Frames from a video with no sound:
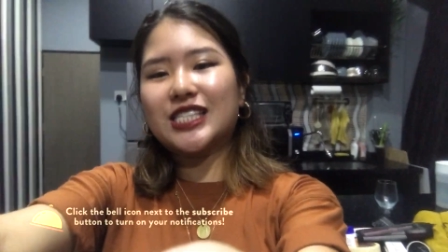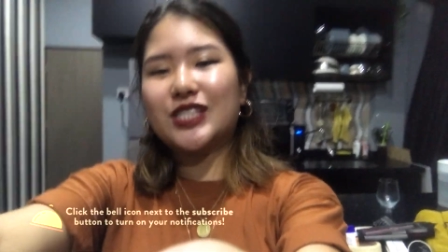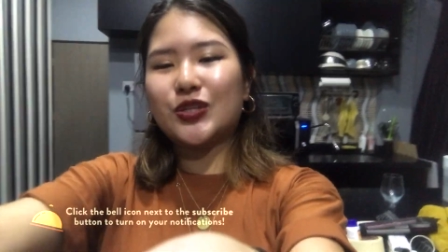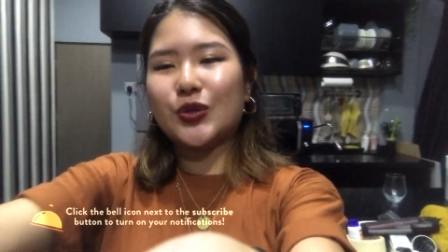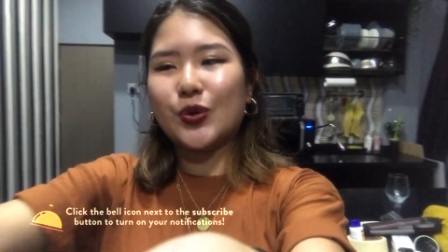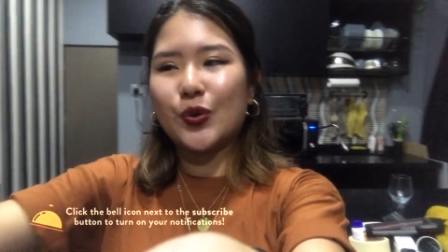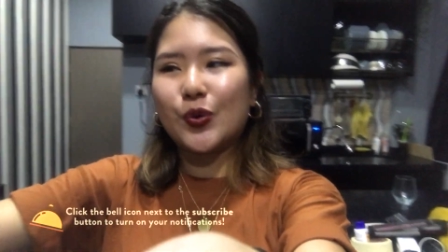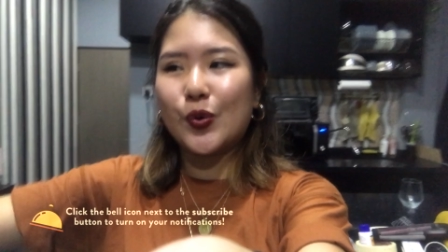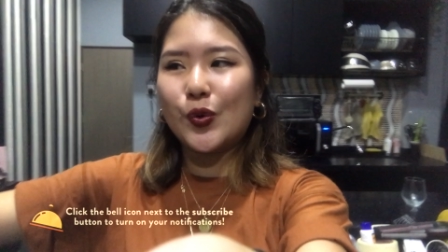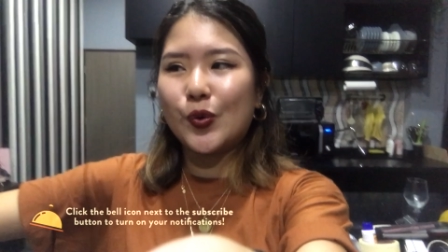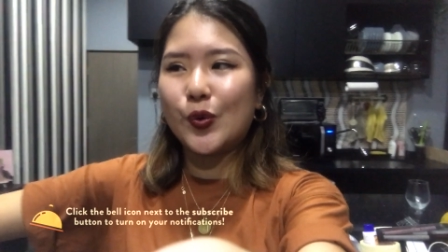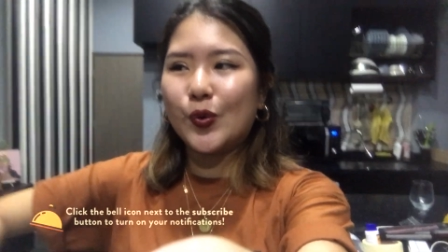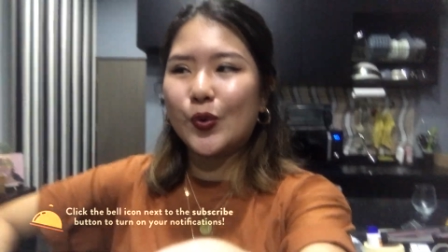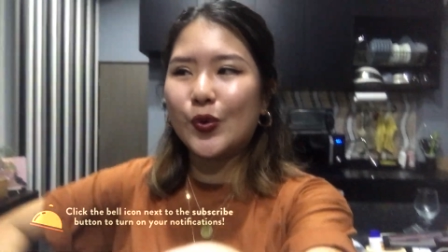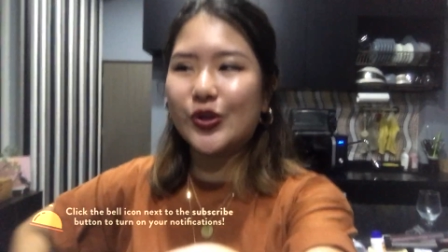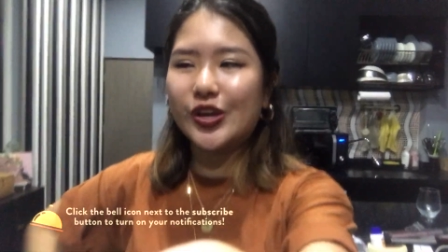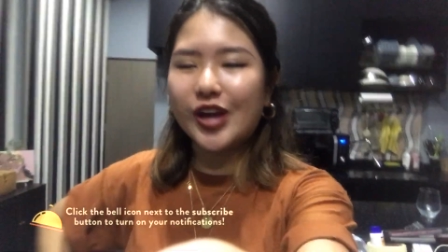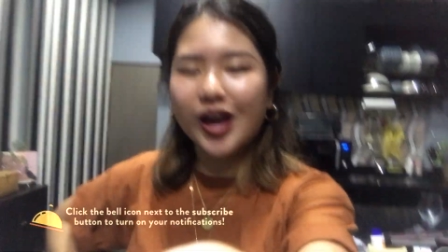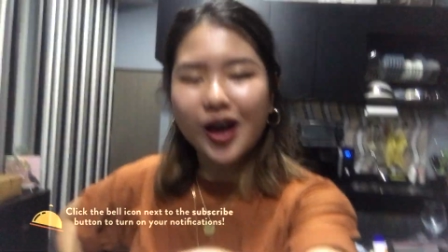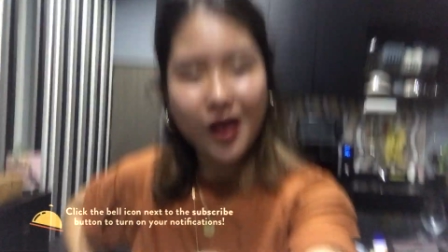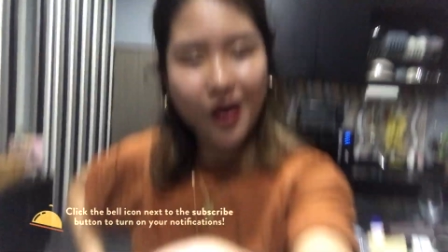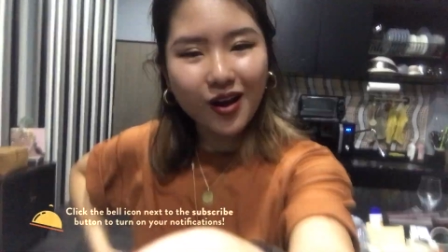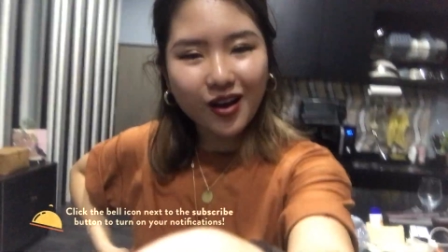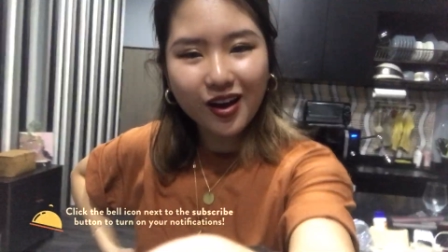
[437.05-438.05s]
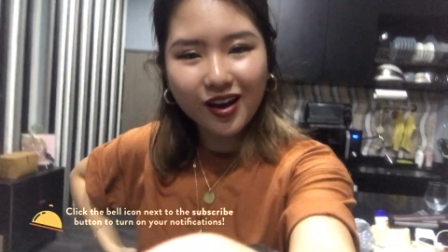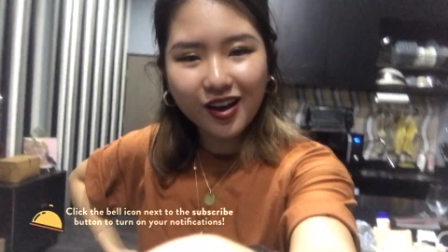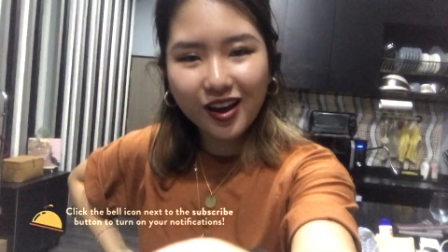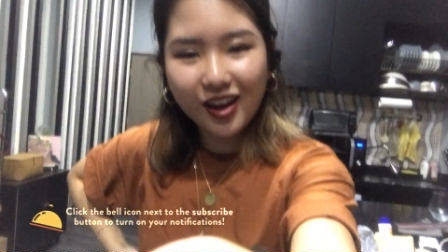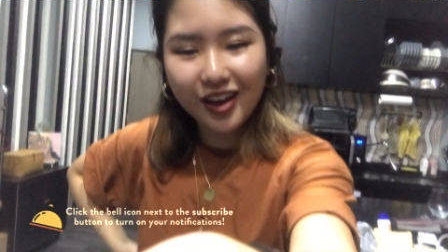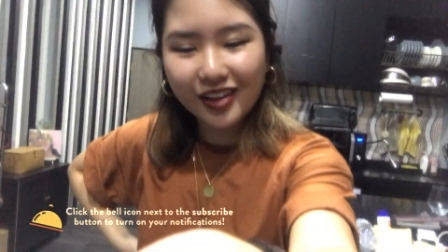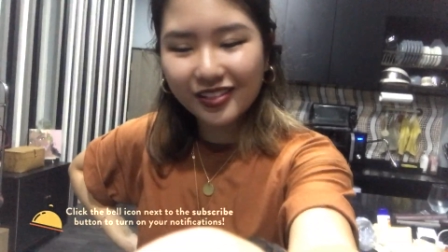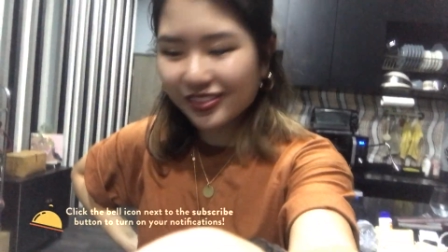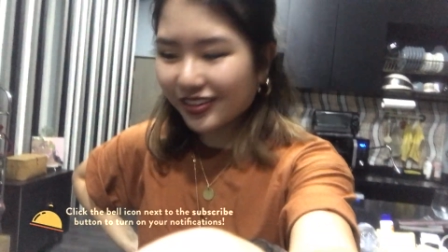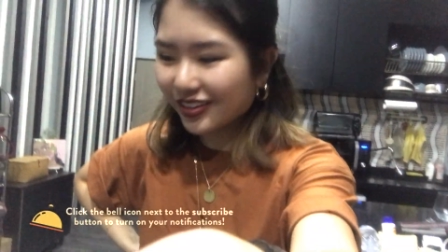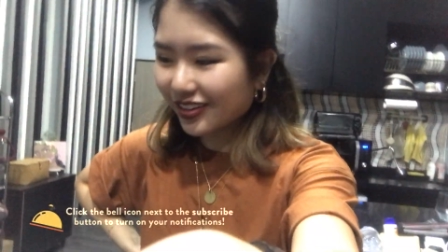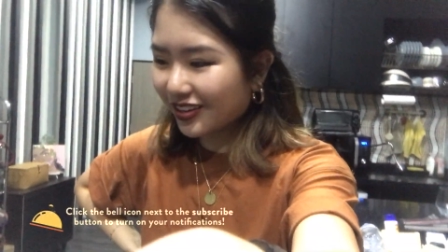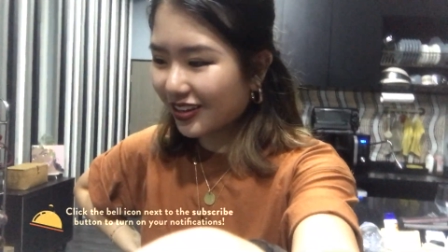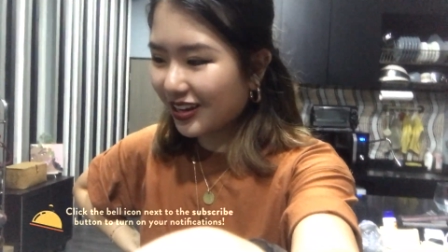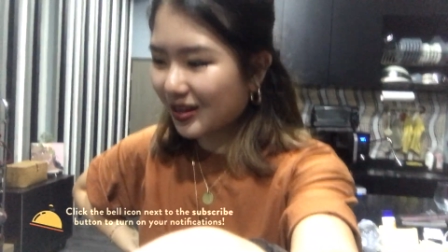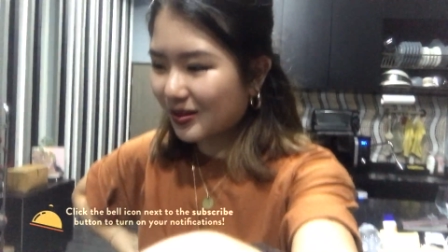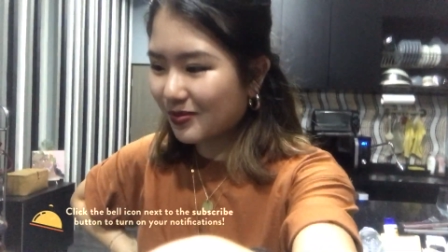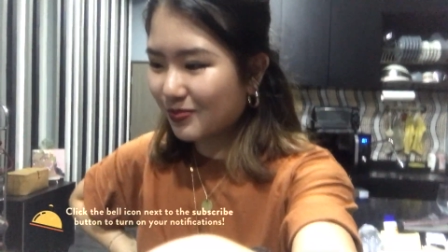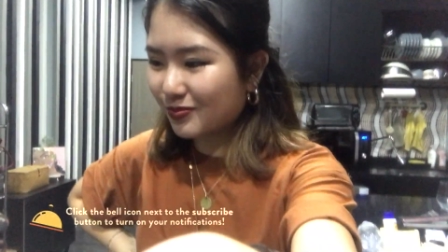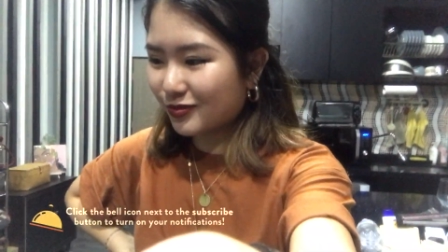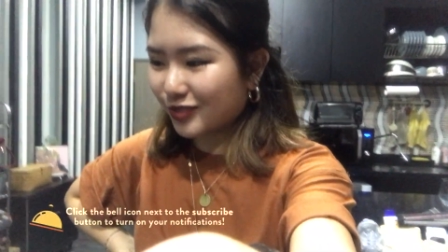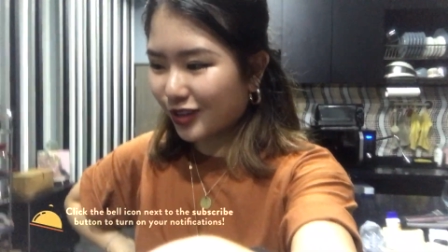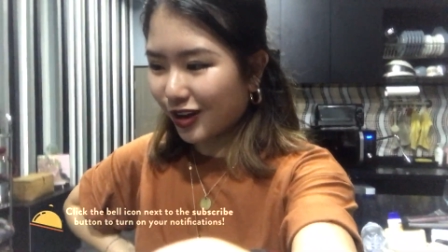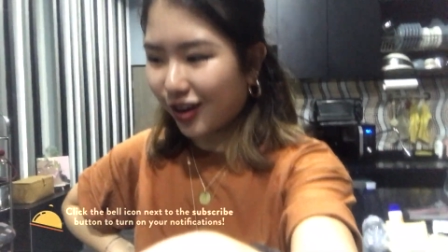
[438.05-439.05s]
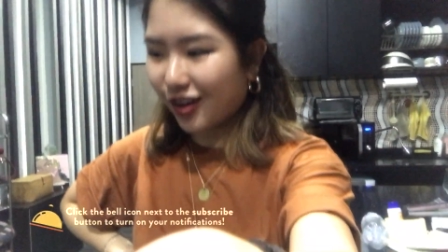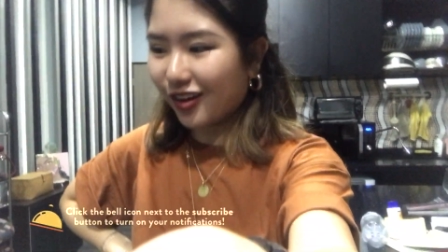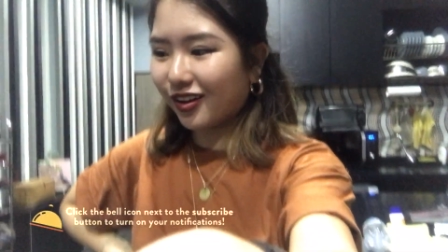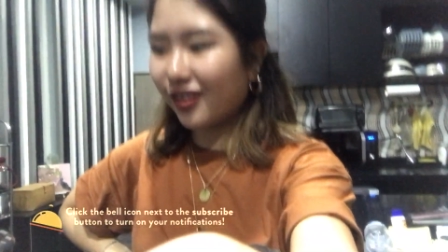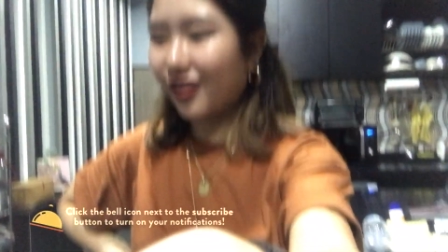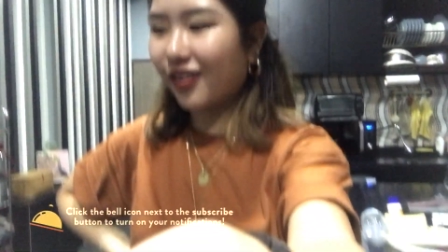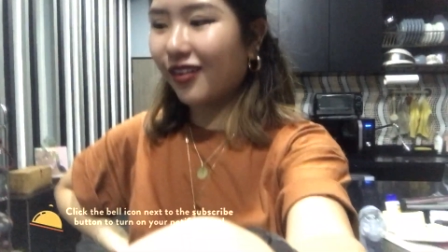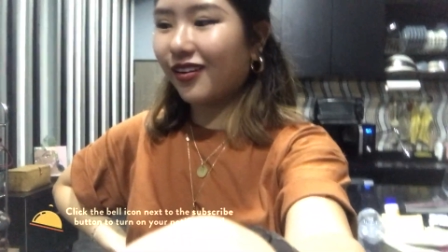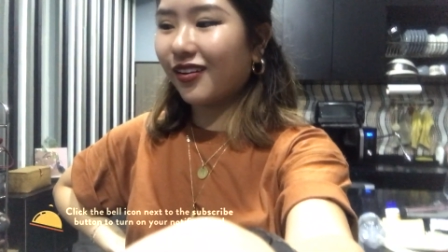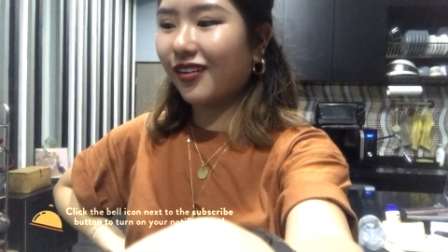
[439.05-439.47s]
So yeah, I think I'm done.